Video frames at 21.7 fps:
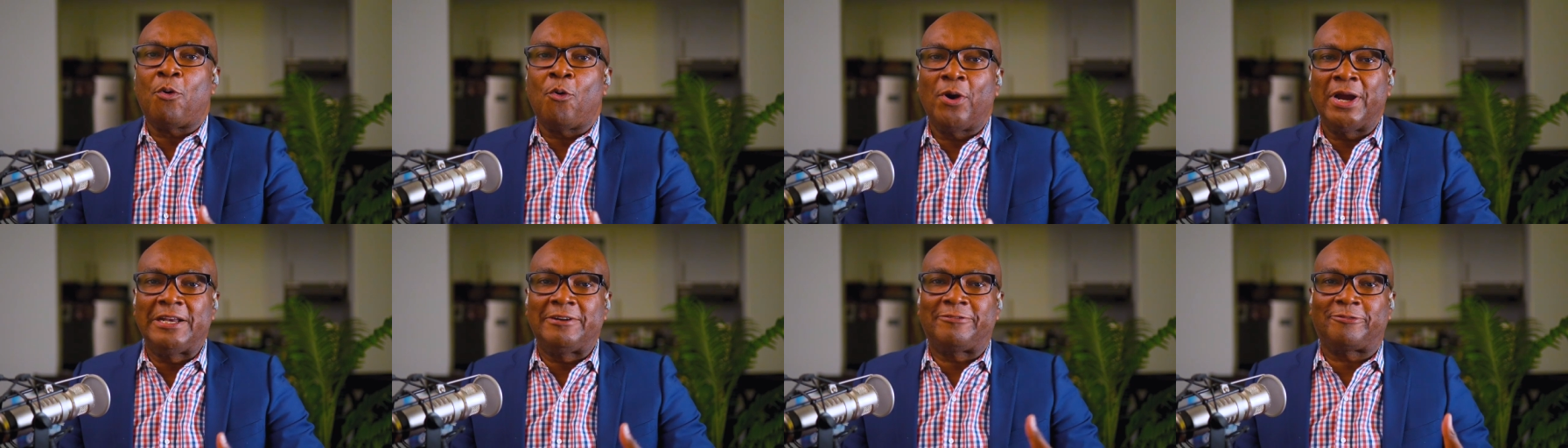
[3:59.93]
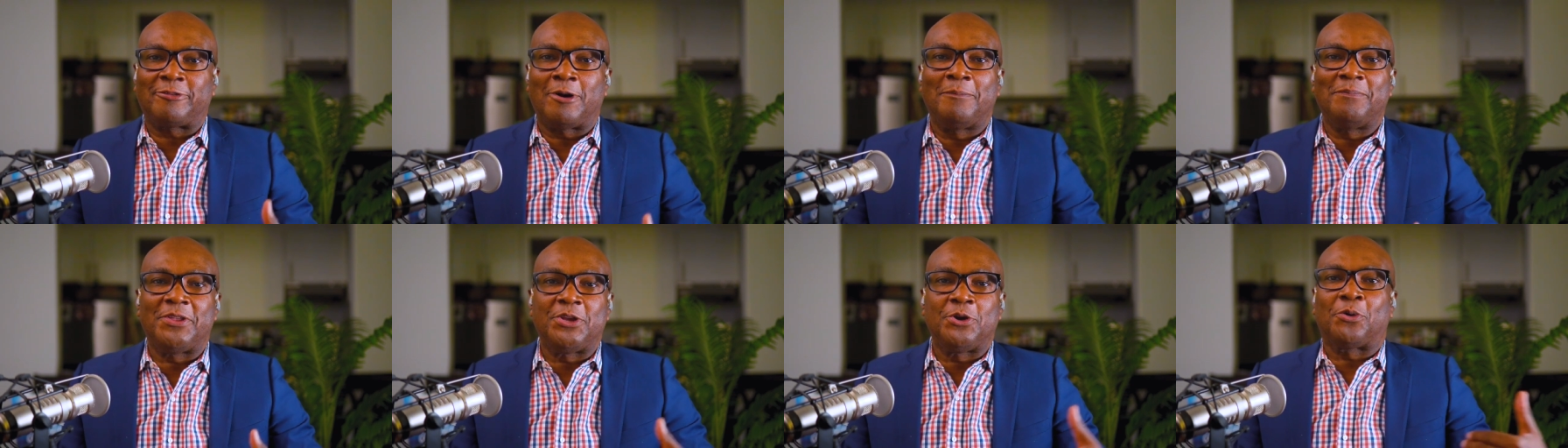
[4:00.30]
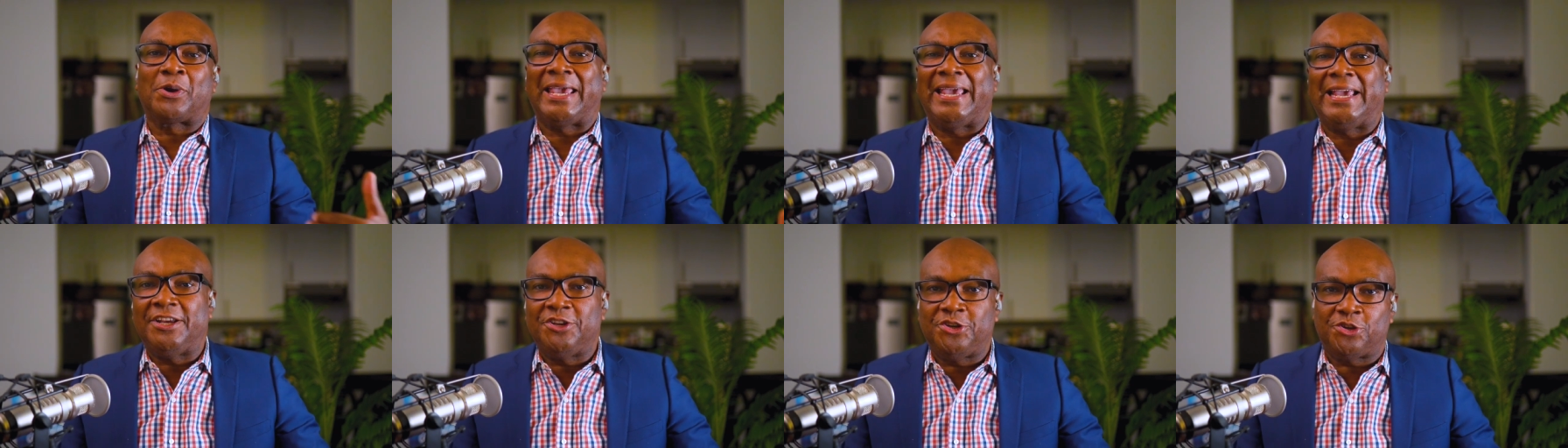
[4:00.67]
point from the
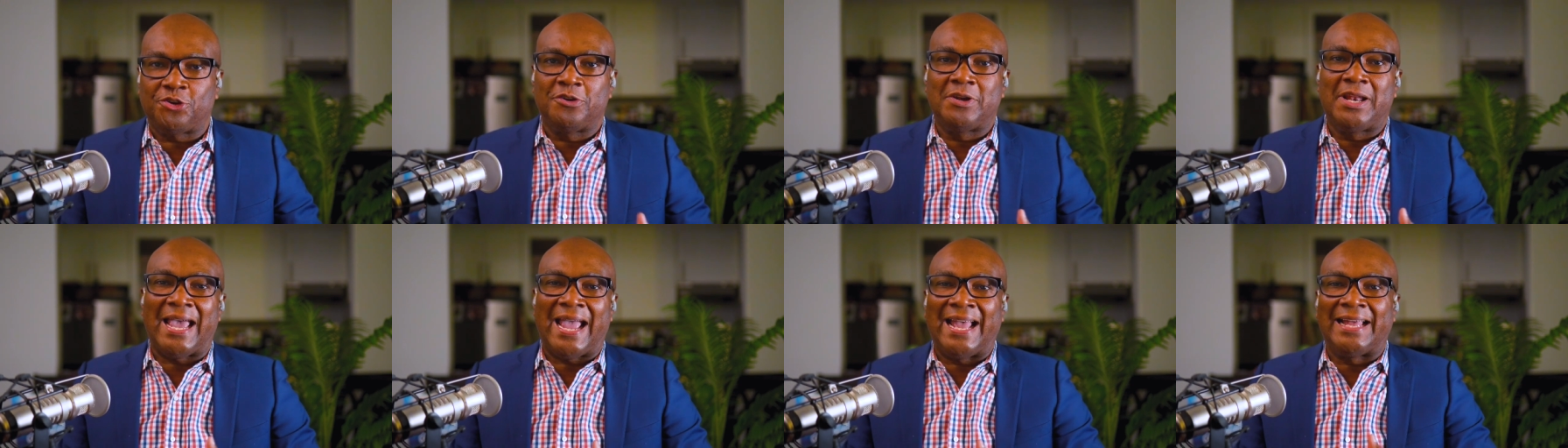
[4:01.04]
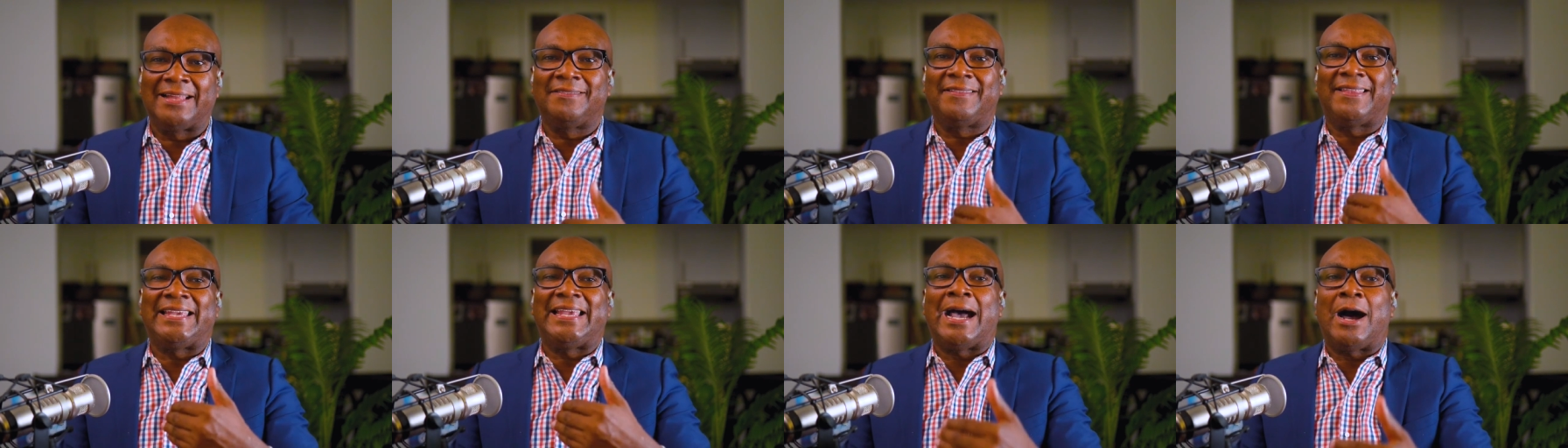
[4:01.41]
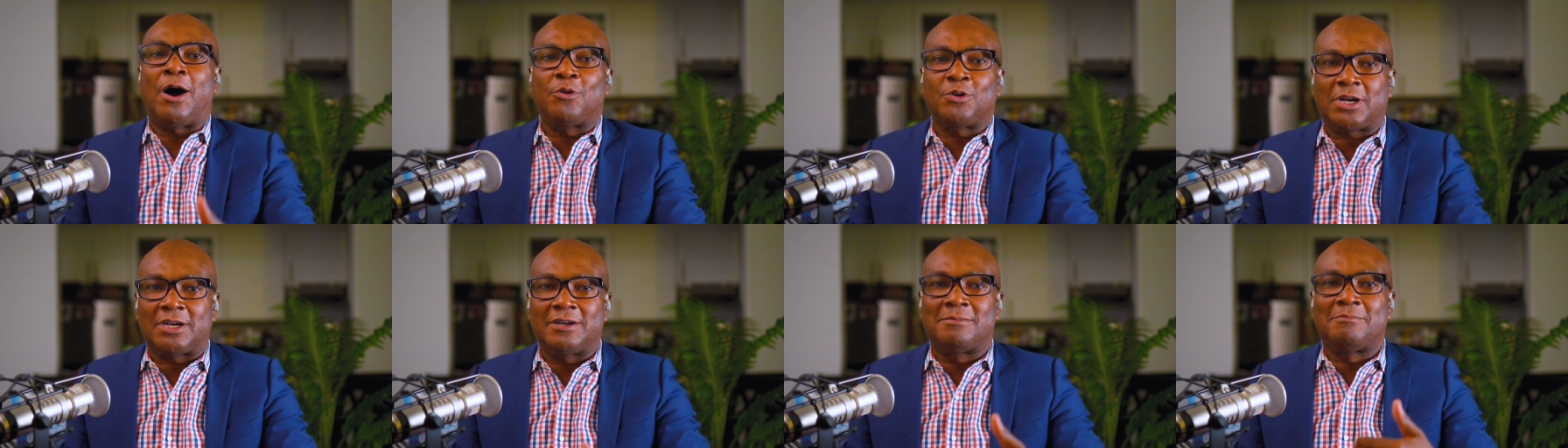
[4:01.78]
occasion and the
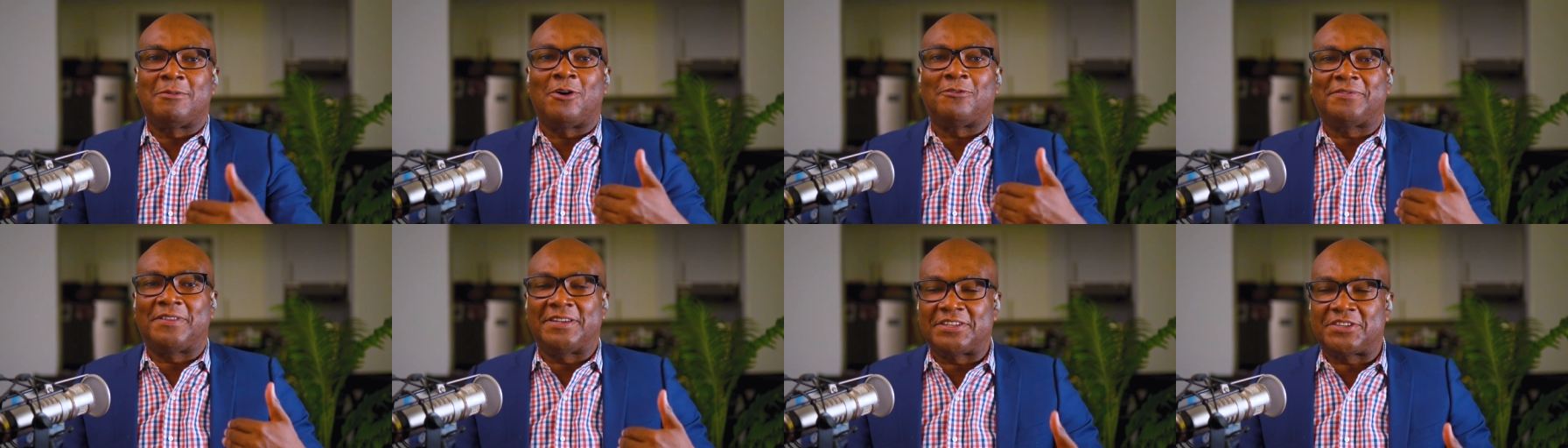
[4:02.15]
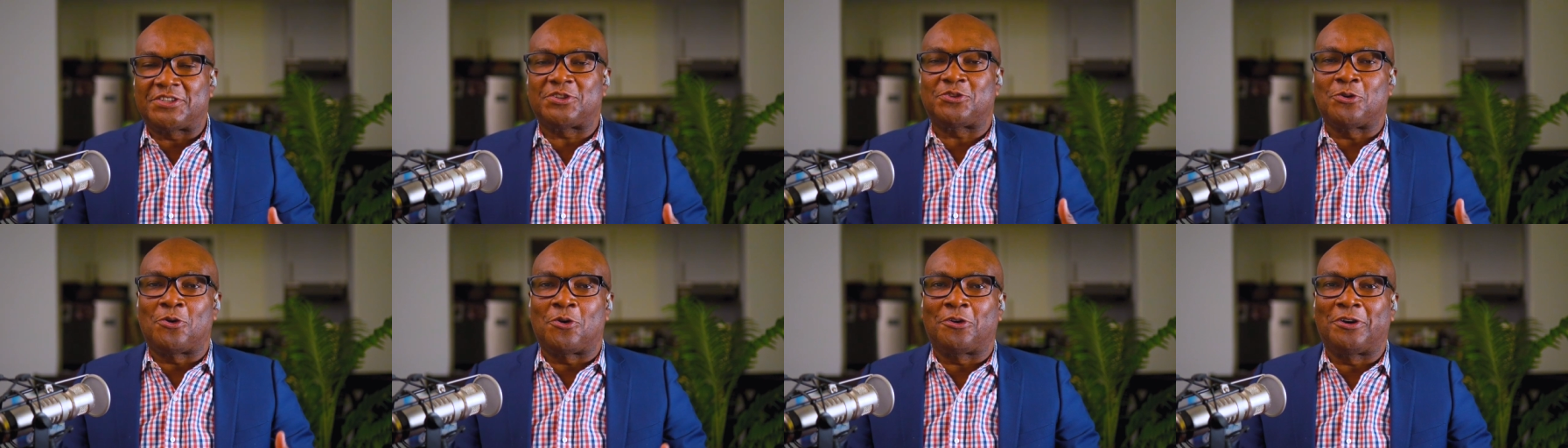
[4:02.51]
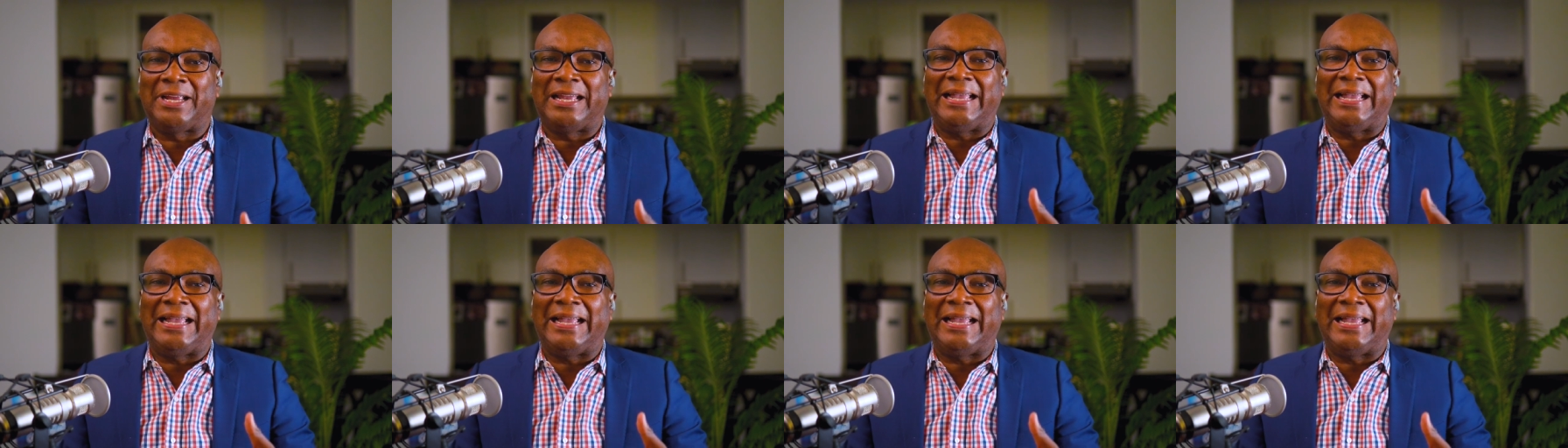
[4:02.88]
outcome of this story